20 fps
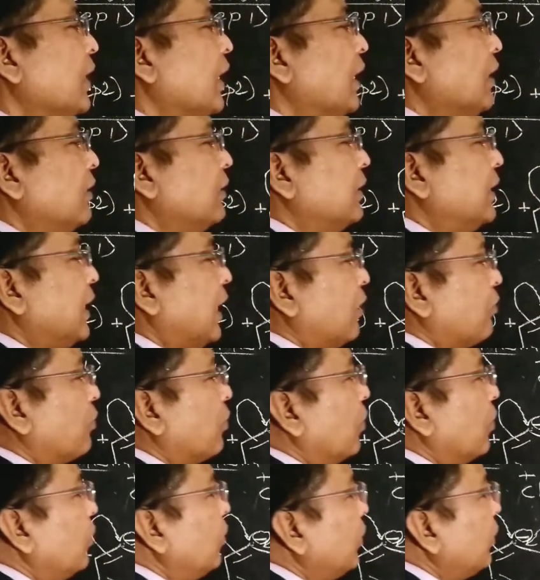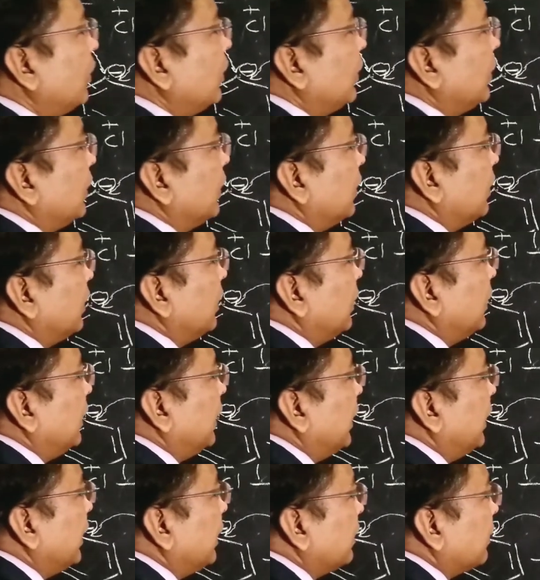Therefore,
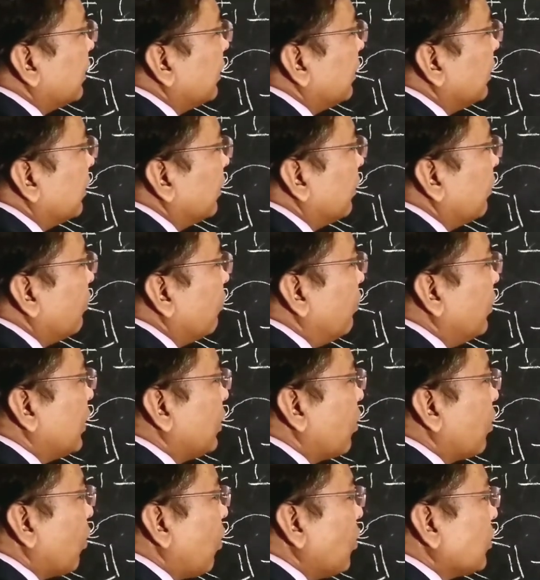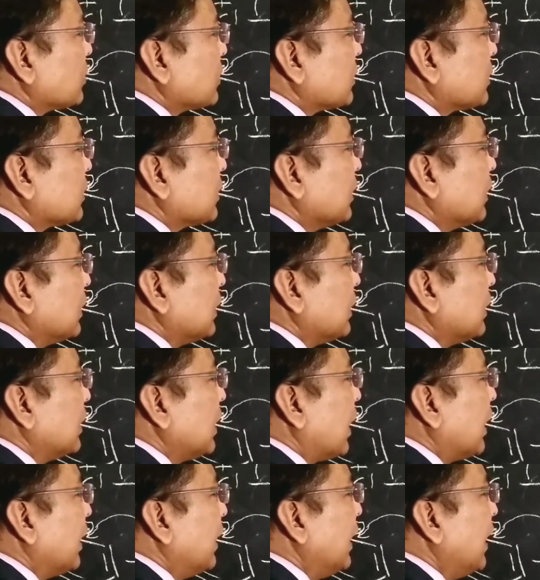it withdraws
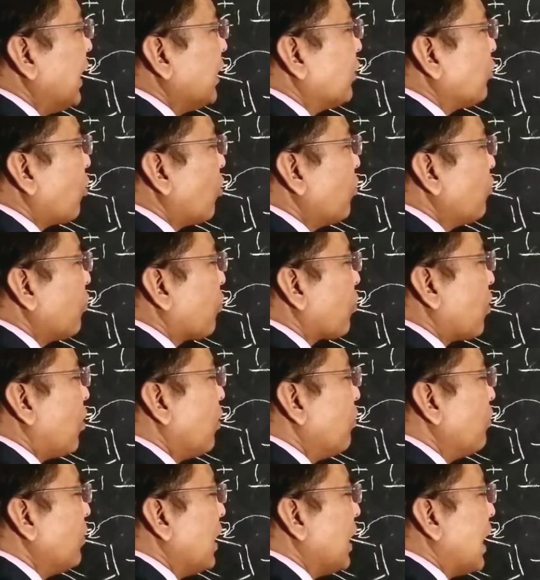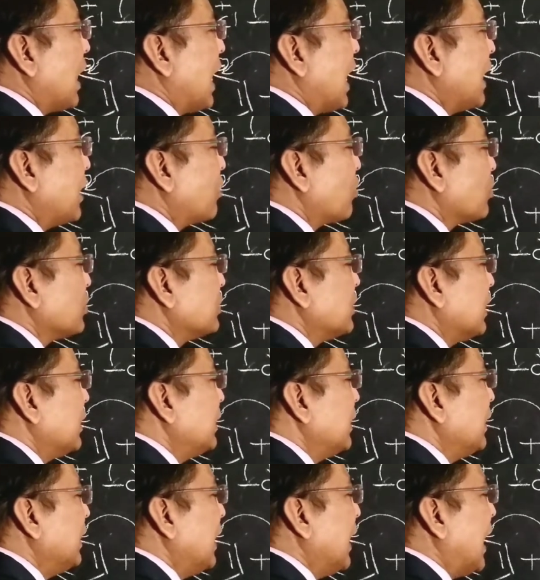the electron from
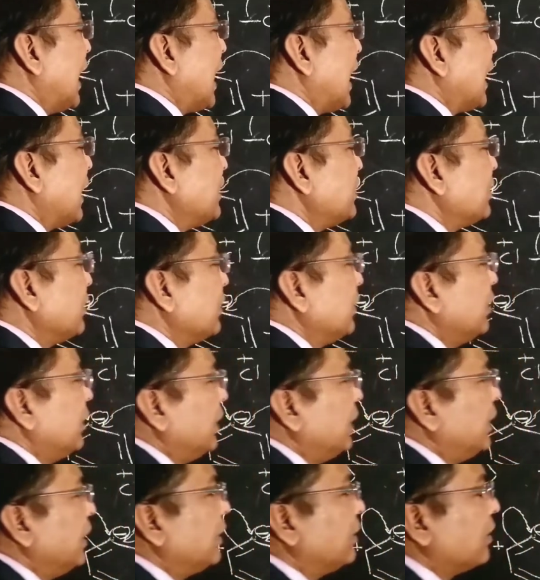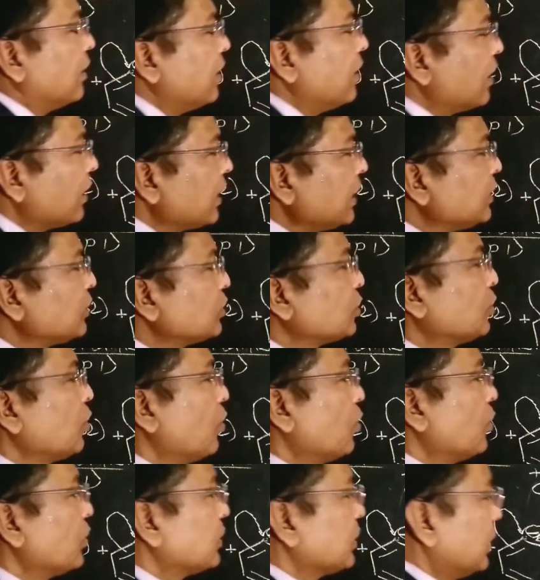hydrogen and it
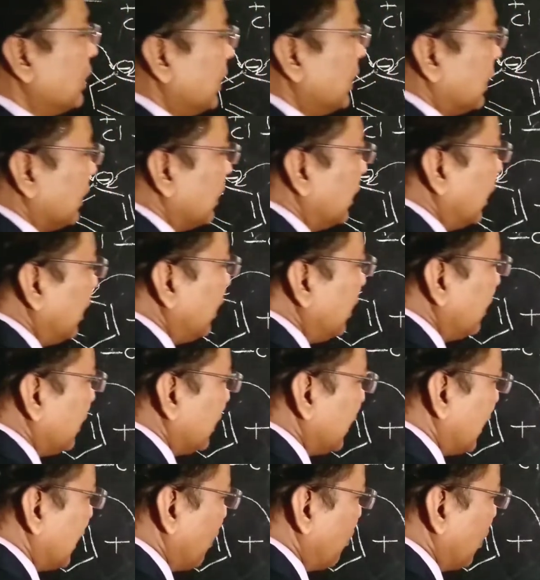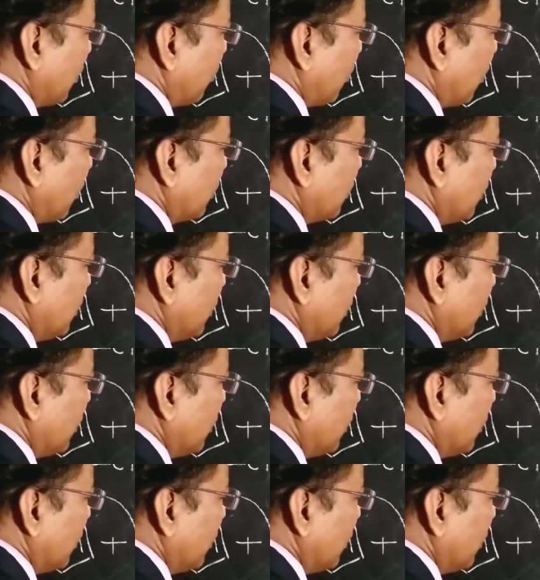restores the double bond.